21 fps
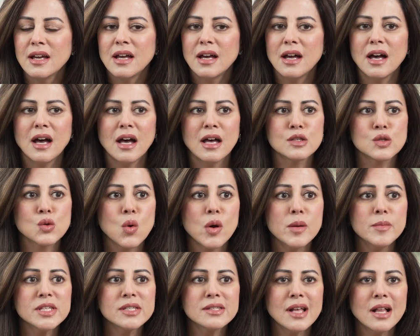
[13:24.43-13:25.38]

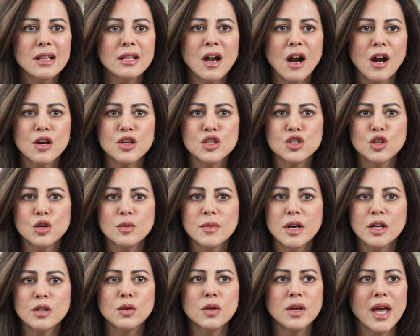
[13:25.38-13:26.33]
Squamous cell
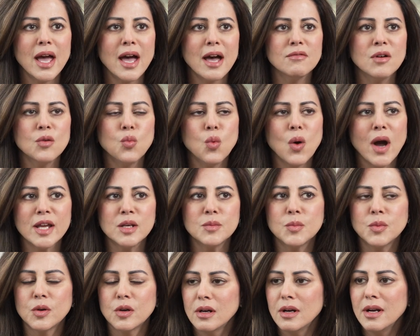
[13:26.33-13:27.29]
carcinoma could have a
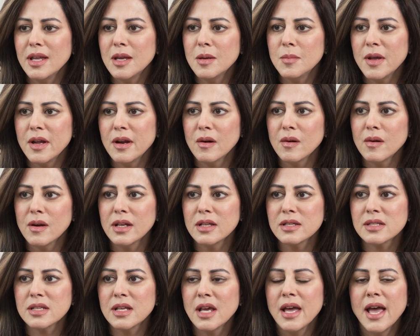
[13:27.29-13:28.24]
white pearly
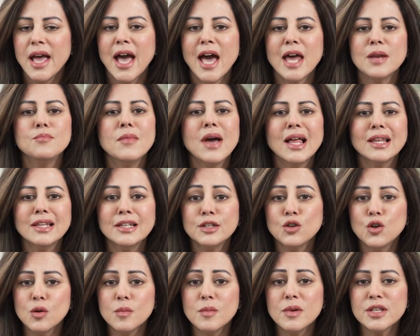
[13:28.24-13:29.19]
appearance, and
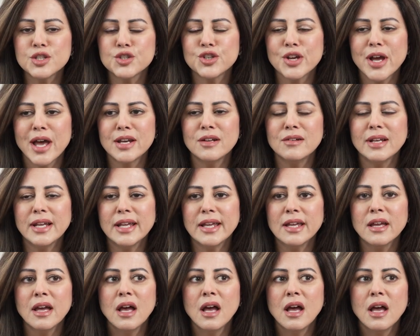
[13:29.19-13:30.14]
melanomas
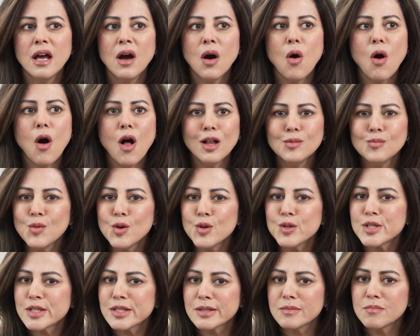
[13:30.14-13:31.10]
generally
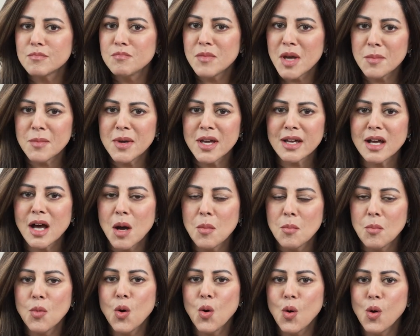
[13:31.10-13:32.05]
almost mimic a
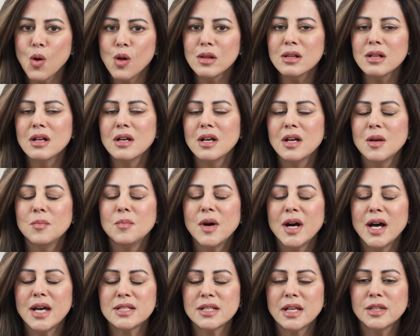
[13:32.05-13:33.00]
mole,
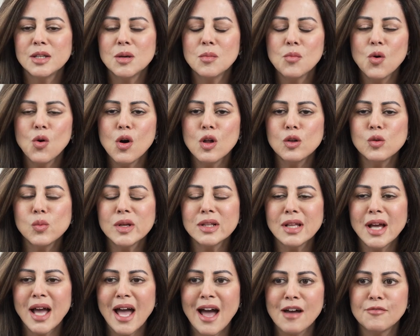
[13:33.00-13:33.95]
but the mole
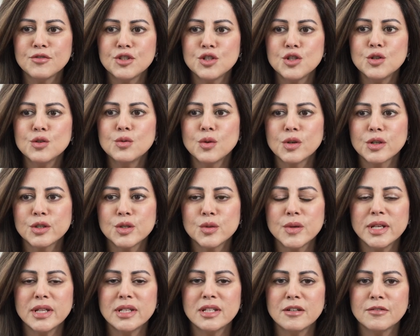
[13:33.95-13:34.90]
will have 2 or
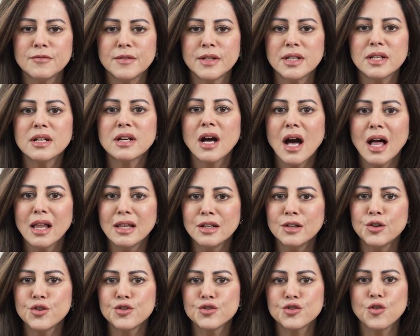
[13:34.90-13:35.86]
3 different
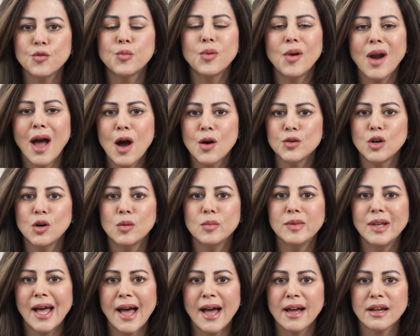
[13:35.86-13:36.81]
colors of brown or
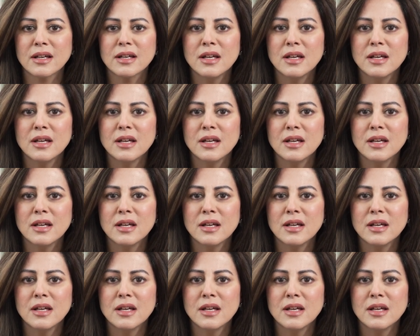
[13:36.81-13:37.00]
black.